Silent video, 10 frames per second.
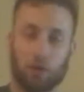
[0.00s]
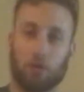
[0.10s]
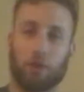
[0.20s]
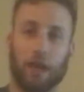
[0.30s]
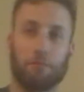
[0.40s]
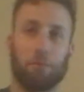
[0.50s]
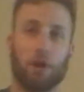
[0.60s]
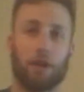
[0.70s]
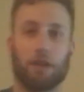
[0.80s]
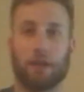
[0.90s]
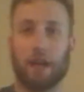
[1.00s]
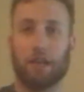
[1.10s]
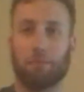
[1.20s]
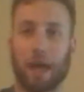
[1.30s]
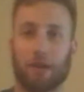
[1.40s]
Okay, but
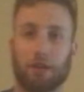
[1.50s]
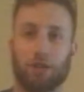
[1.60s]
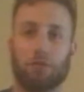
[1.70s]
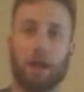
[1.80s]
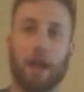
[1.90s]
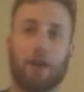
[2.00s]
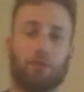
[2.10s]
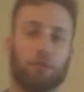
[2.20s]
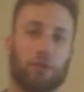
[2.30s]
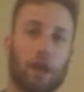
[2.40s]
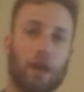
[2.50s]
any pattern that you have, you can